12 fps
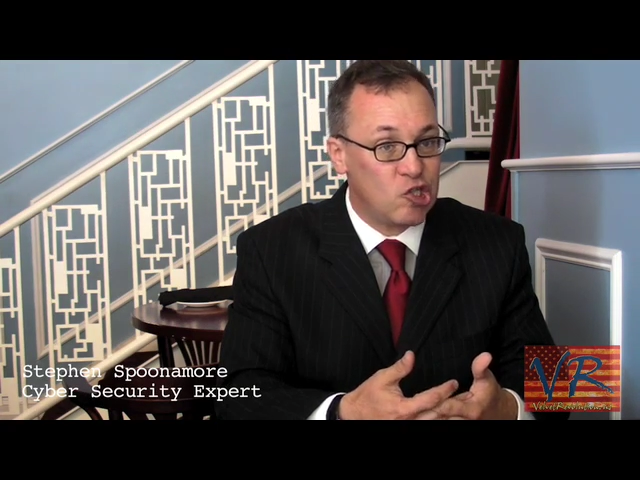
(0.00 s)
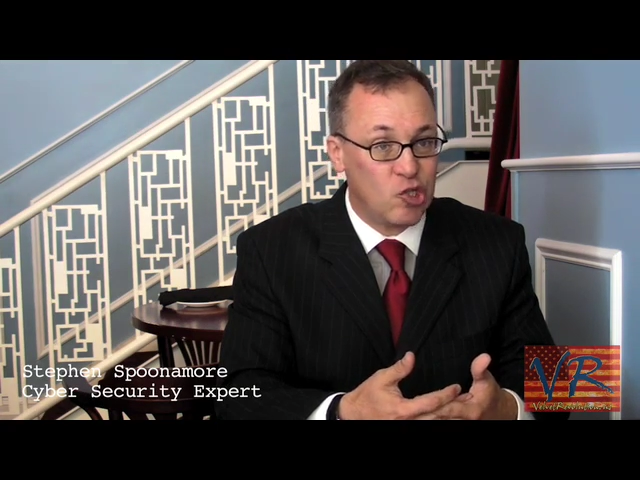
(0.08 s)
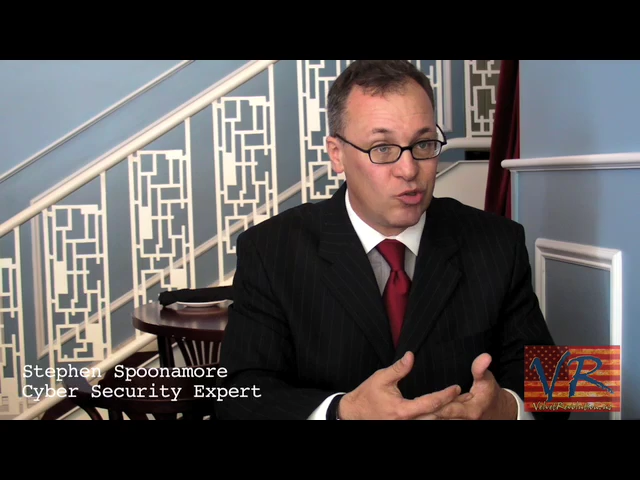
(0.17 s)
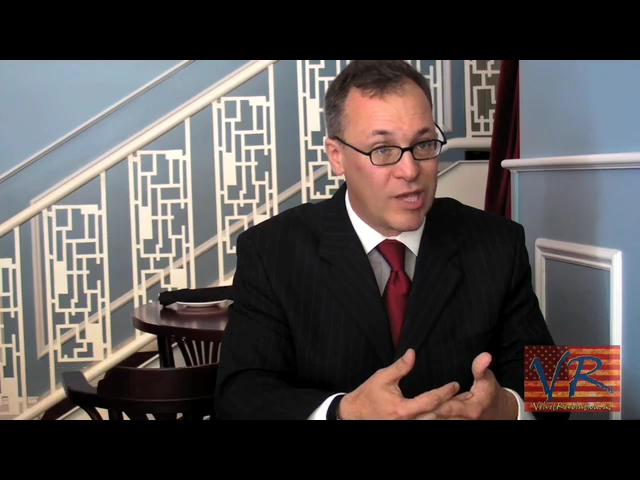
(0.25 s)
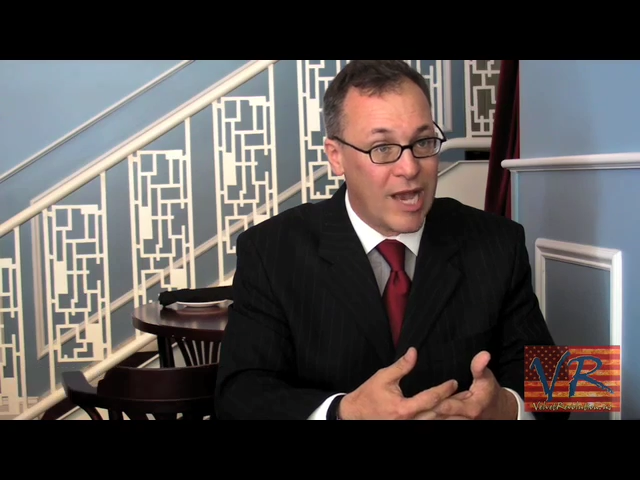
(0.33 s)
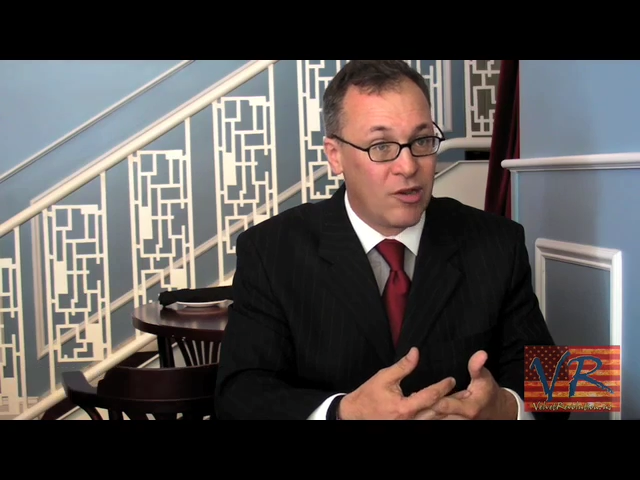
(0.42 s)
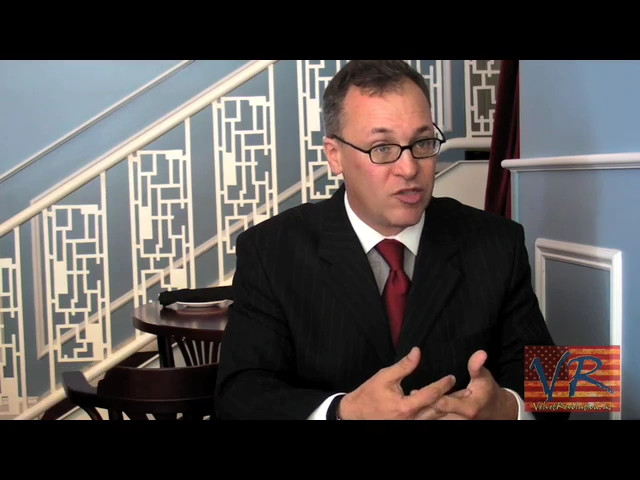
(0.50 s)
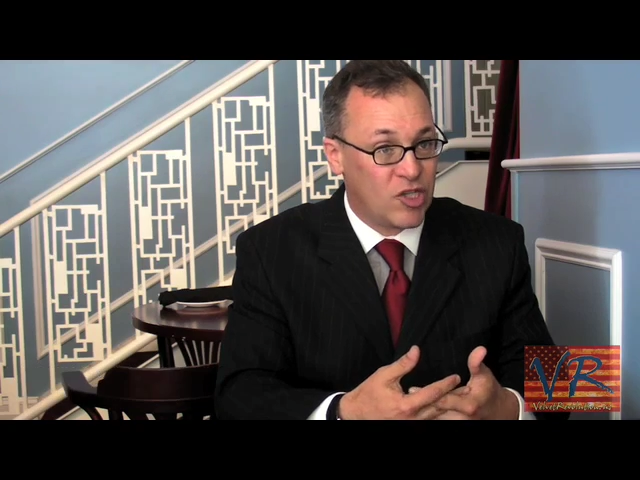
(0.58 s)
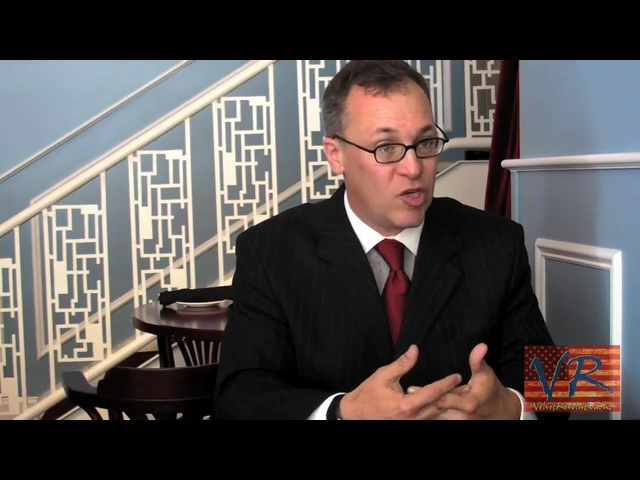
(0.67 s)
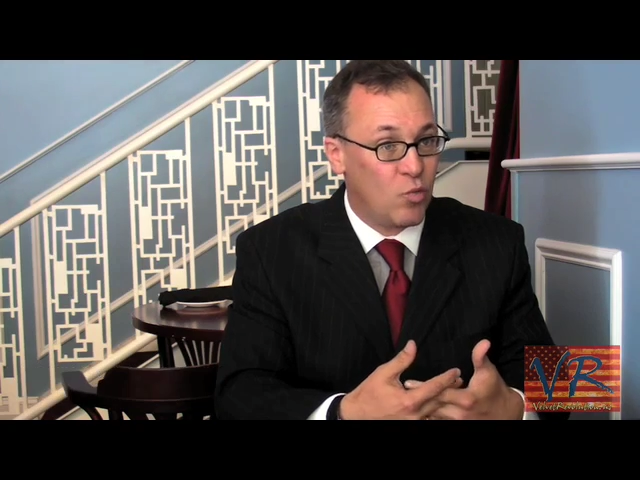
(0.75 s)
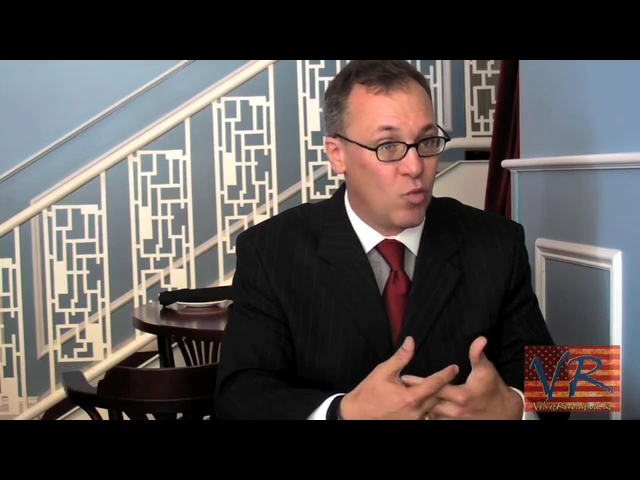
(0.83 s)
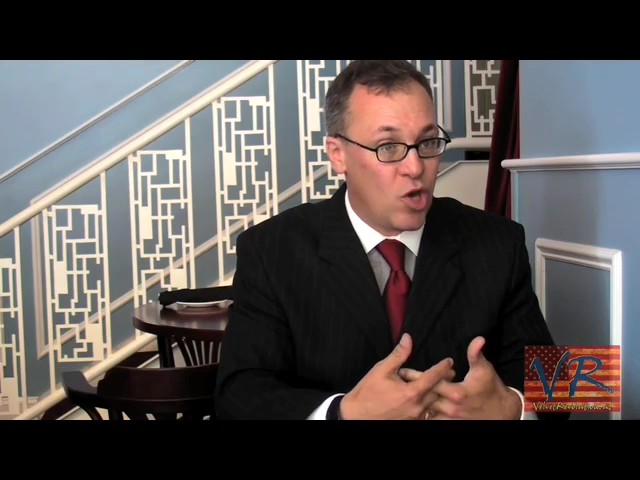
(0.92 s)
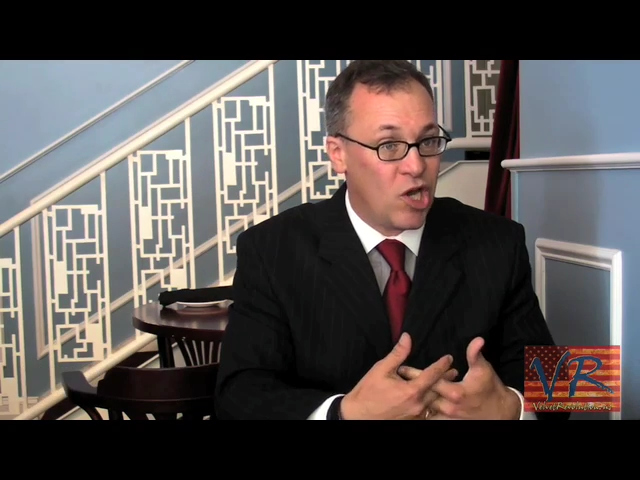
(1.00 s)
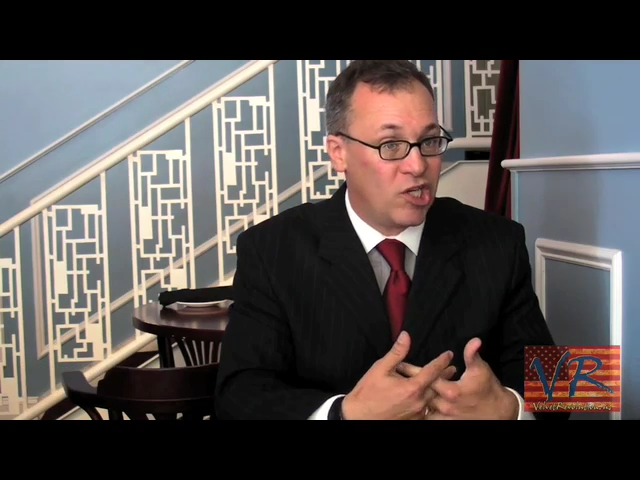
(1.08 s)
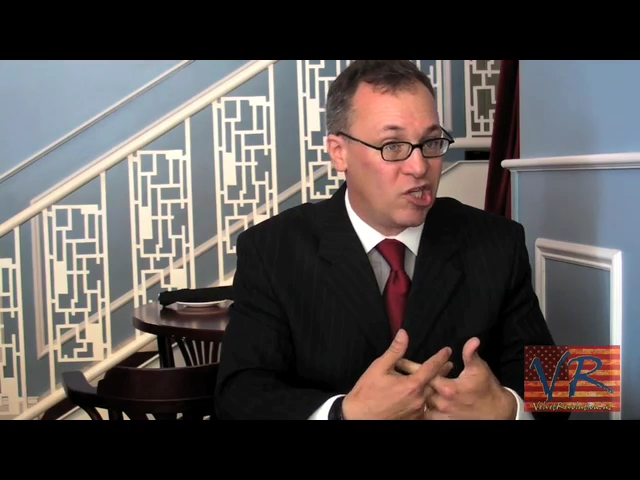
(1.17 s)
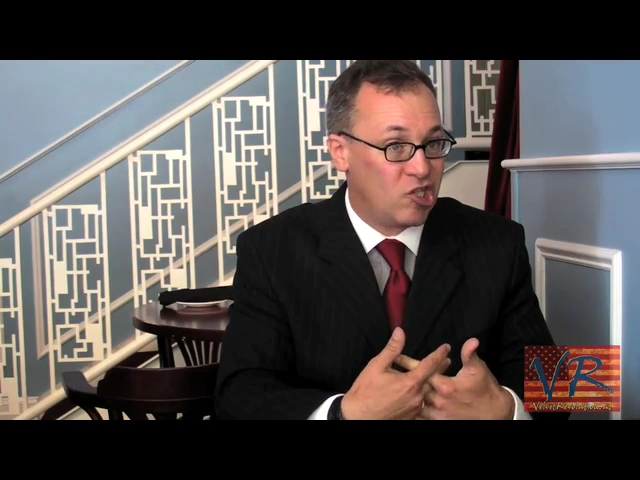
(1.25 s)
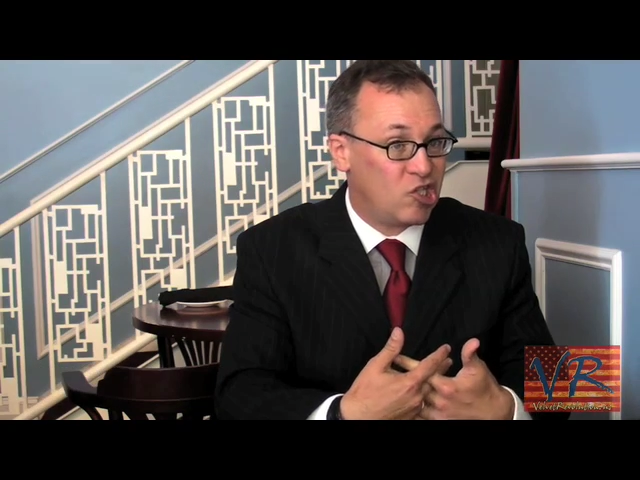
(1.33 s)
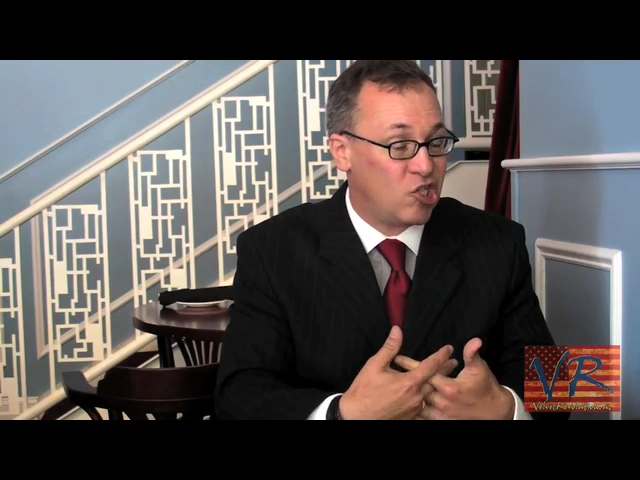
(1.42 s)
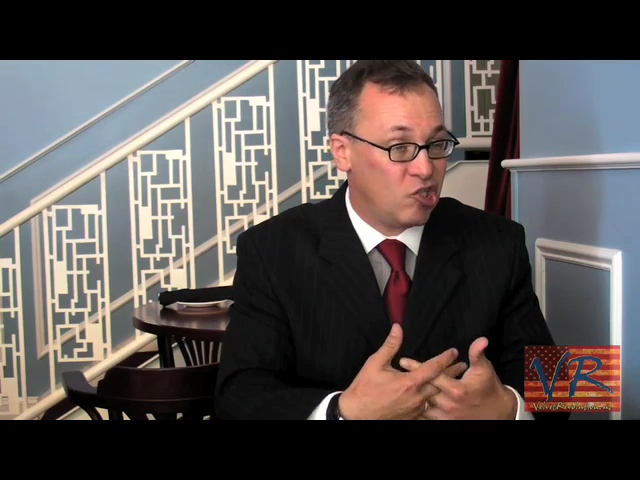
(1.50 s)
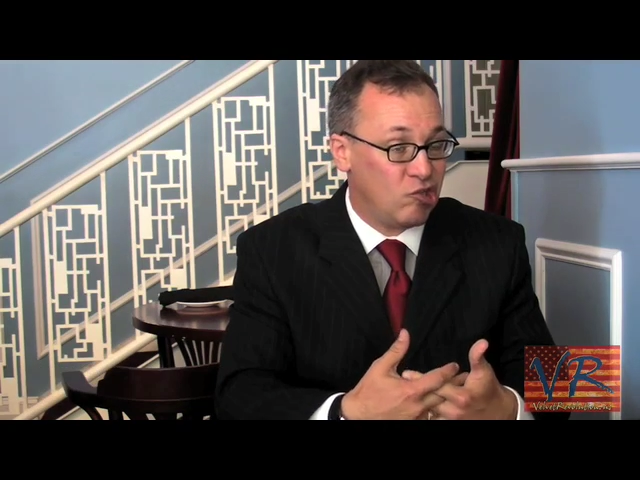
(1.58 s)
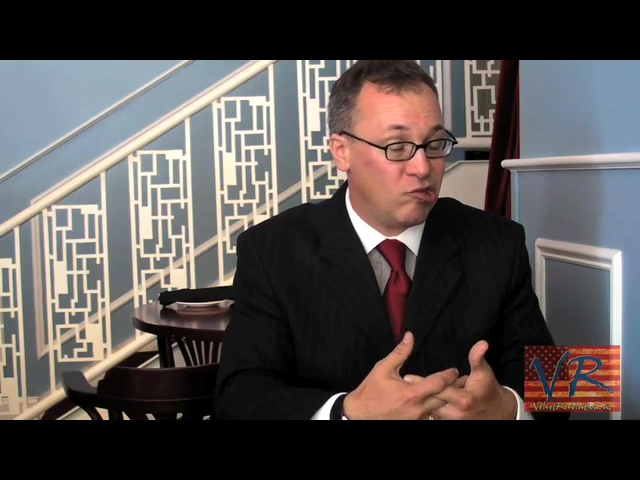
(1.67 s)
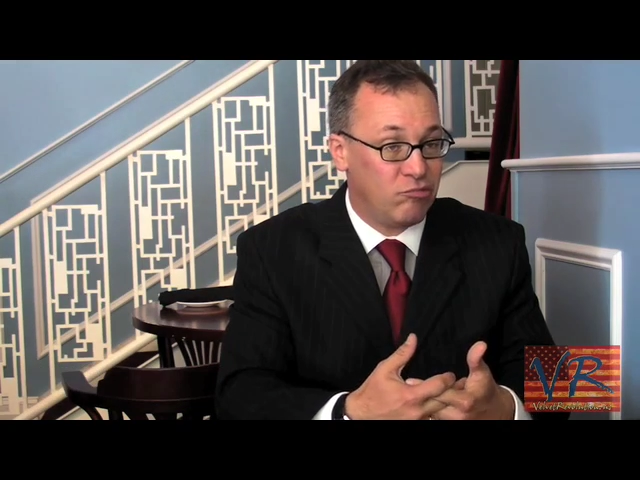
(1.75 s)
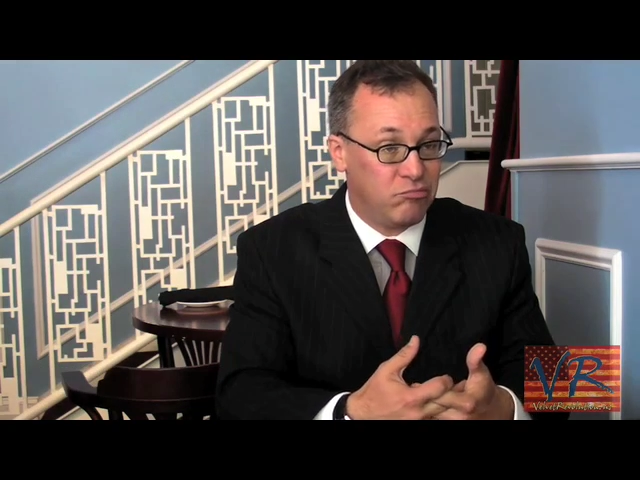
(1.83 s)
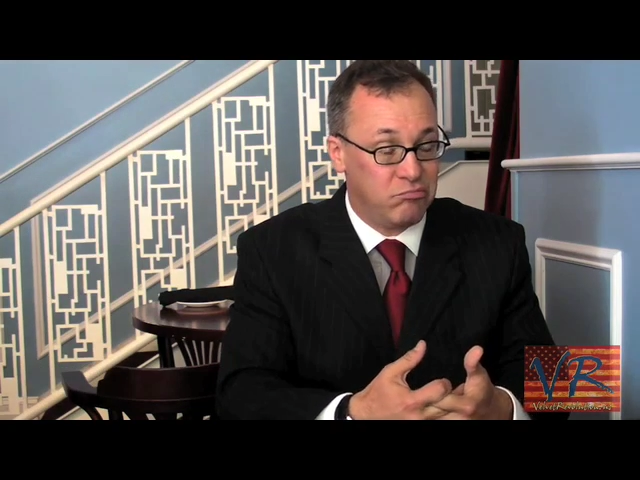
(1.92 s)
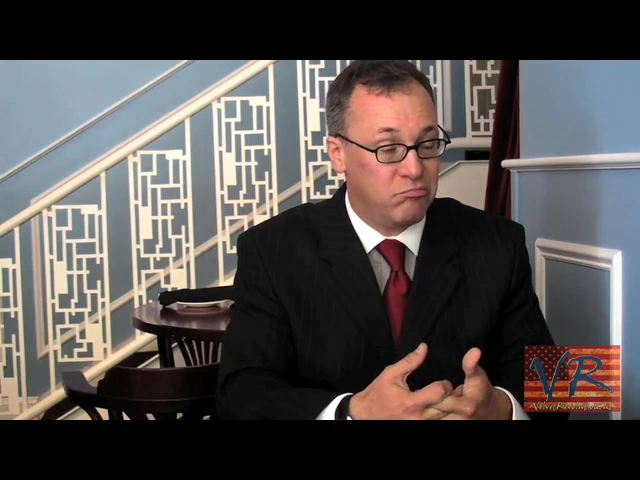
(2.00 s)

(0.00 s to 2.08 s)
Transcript: 2001 until